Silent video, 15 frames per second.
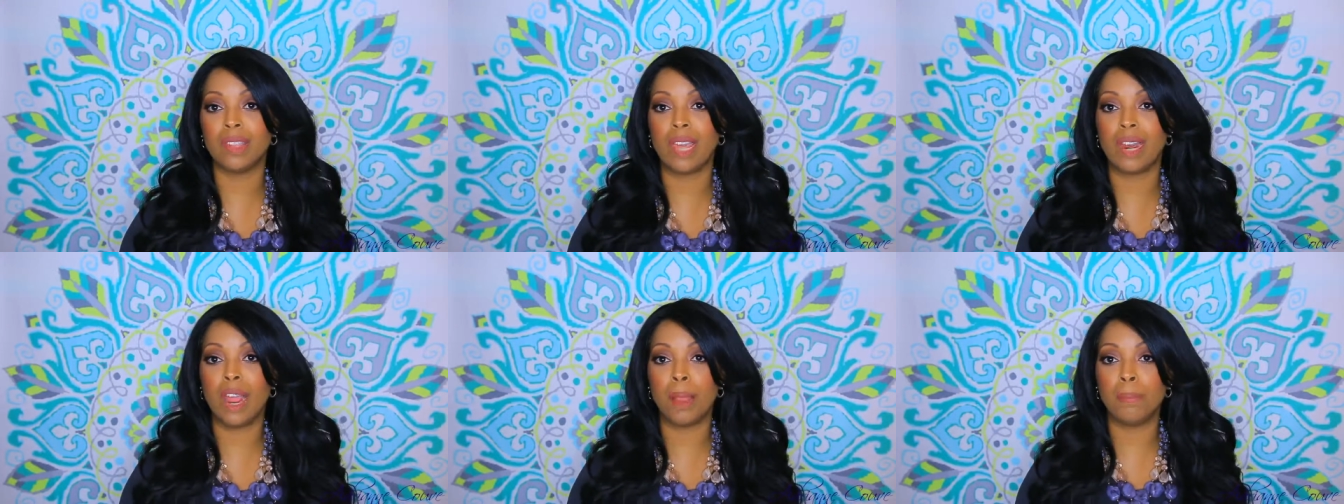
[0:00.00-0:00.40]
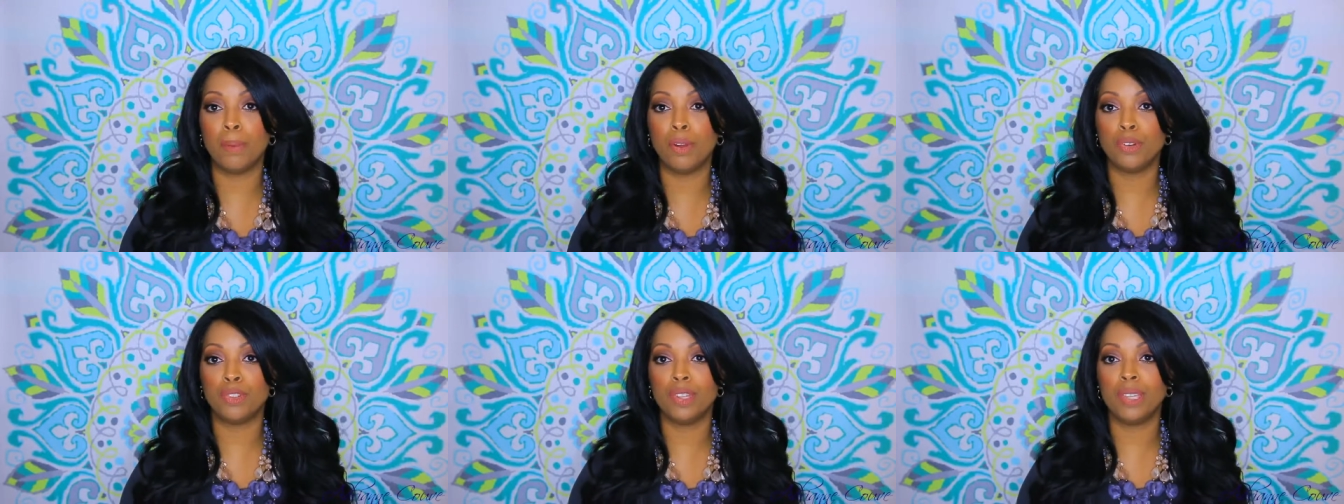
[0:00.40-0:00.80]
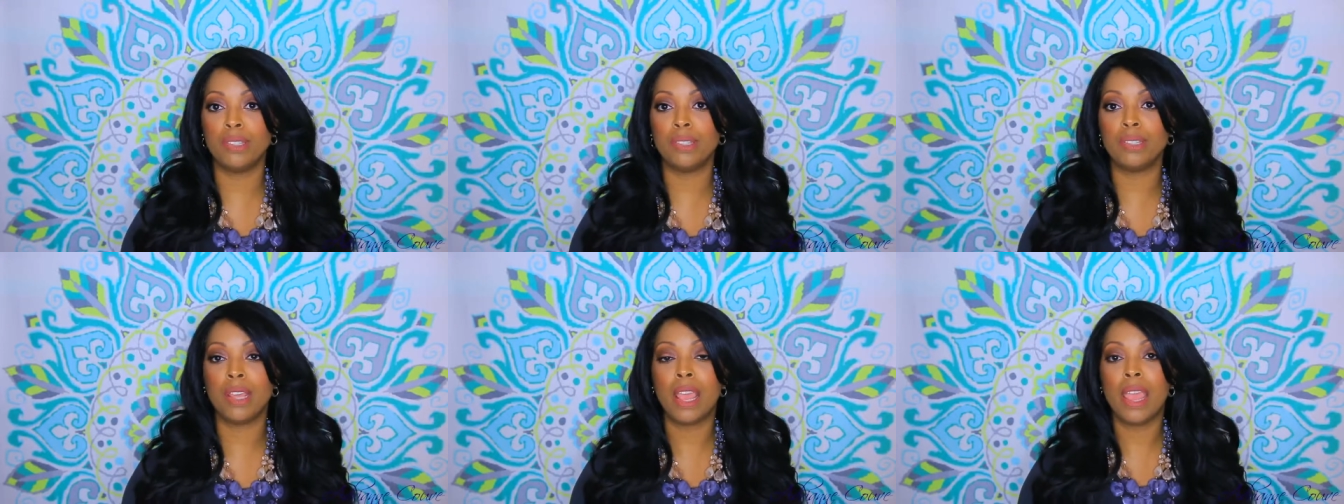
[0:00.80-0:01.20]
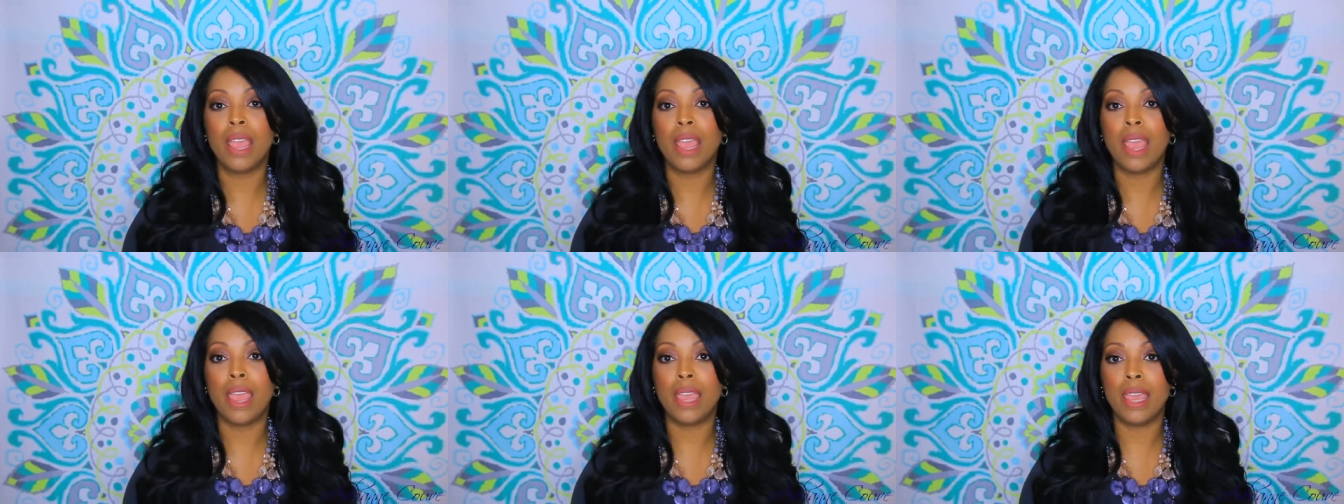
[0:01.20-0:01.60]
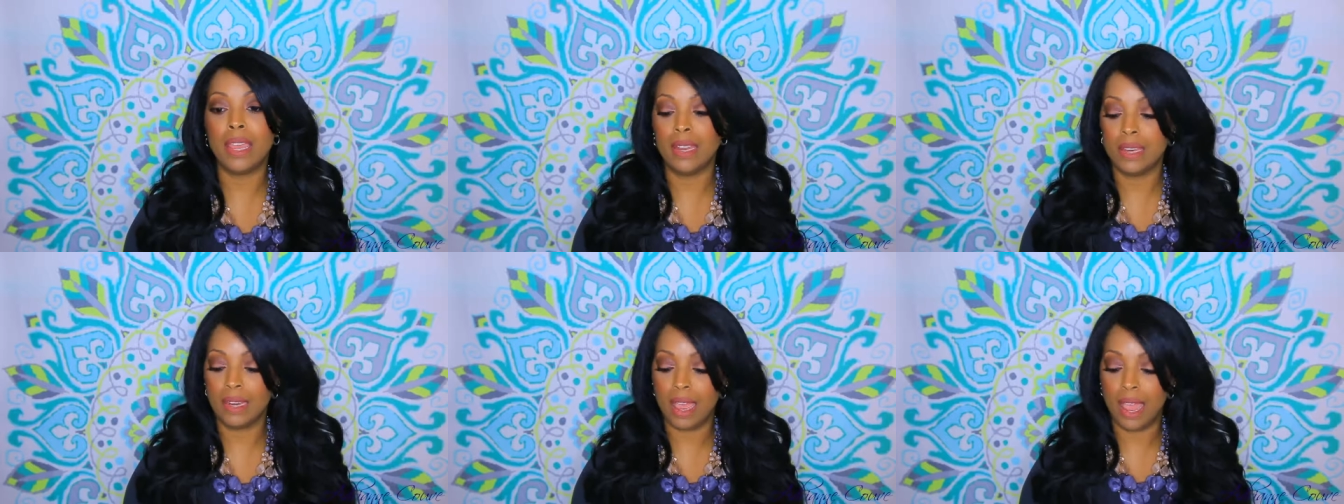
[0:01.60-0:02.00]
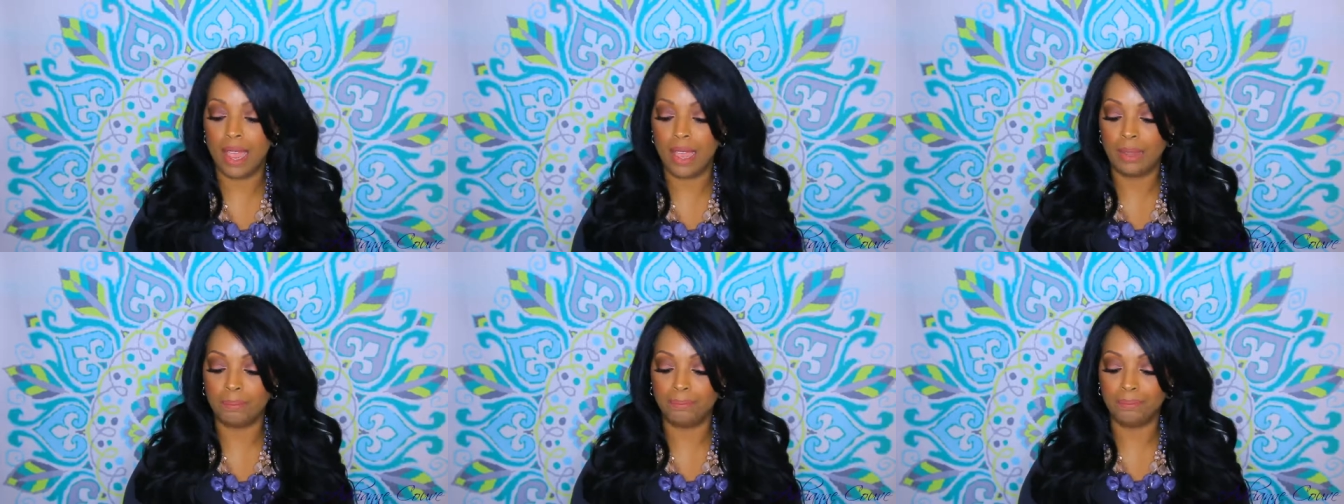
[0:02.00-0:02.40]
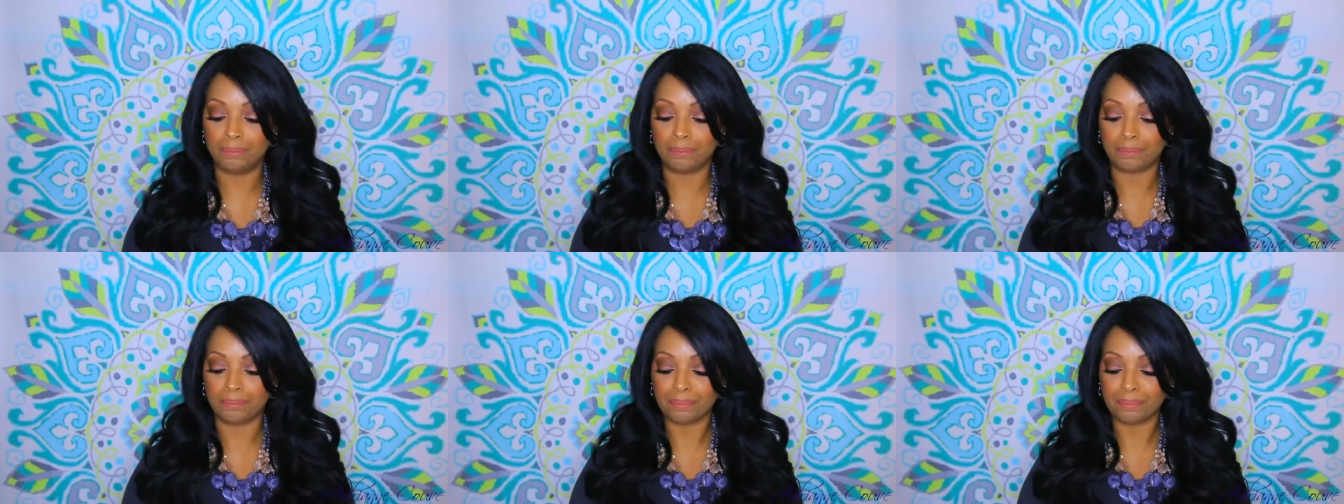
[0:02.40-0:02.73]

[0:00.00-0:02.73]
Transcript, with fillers: that I purchased in um,